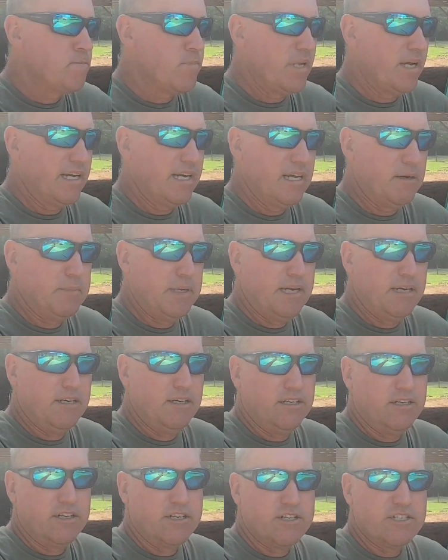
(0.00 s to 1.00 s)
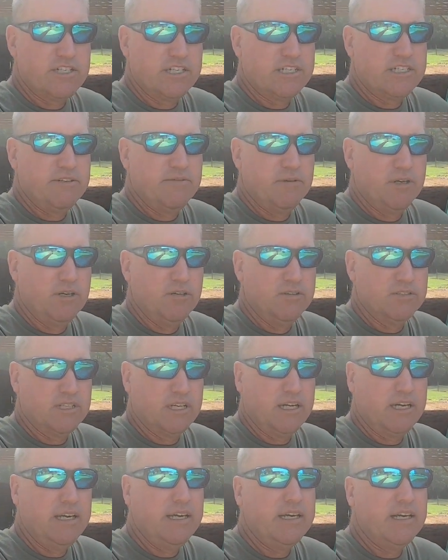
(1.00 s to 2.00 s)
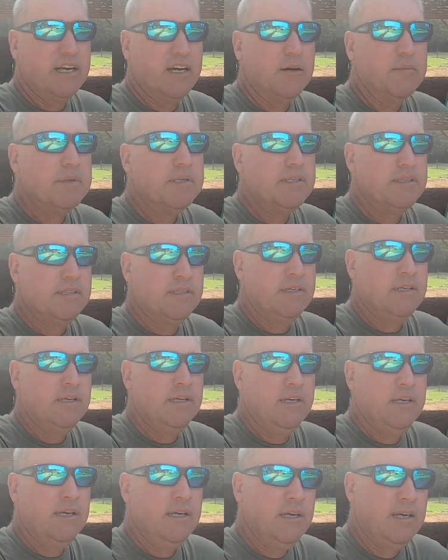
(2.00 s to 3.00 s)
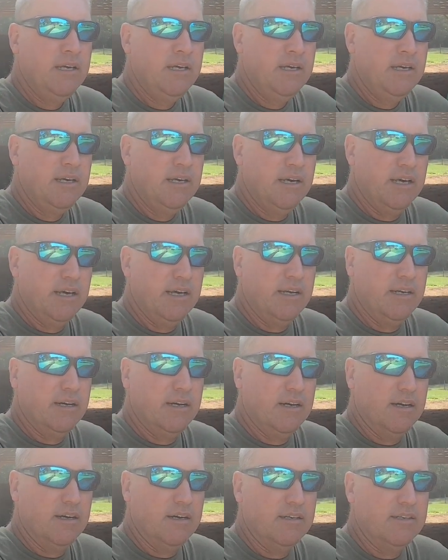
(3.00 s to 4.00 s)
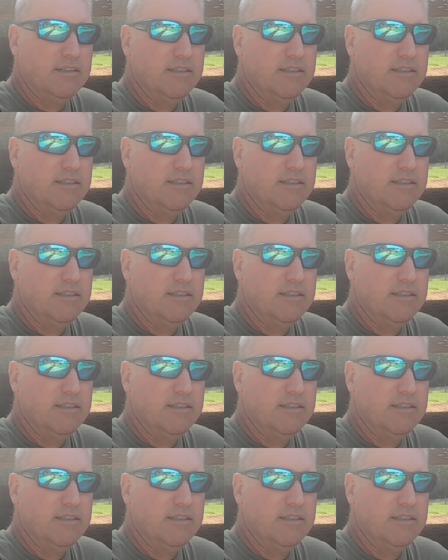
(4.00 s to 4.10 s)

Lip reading: I got about 160 rows of hay coming, and we're